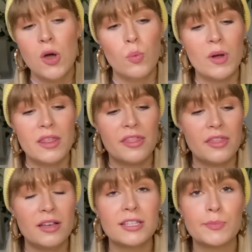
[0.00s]
with
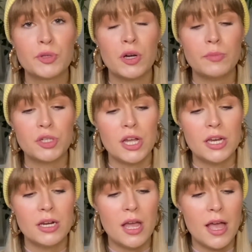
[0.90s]
a
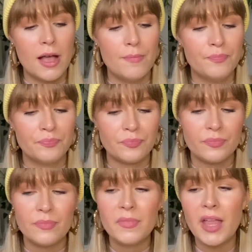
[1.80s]
subscription.
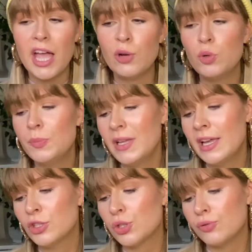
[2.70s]
I would be
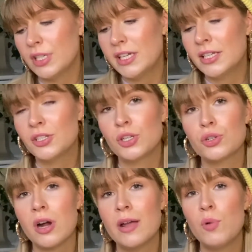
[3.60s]
intrigued to
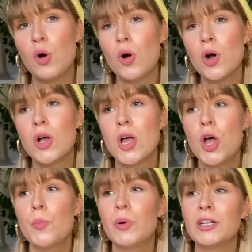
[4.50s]
try more,
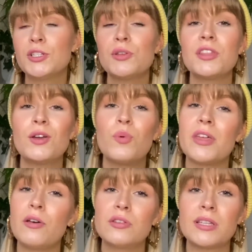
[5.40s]
but I do think
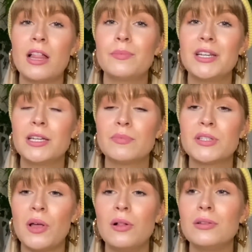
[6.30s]
without those aluminium
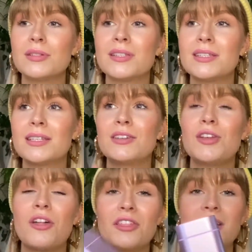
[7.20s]
salts,
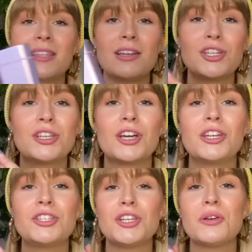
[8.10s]
nothing is actually
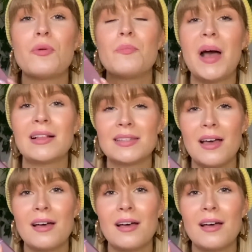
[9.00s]
gonna do better